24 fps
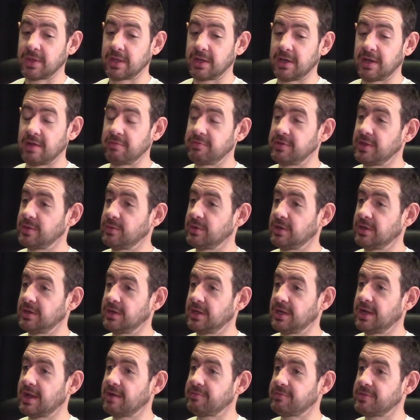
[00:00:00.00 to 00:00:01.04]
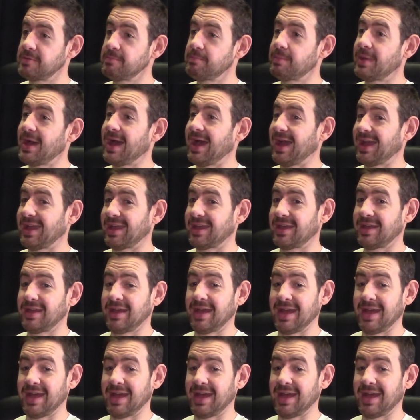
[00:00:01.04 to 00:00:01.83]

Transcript: love you and love them back.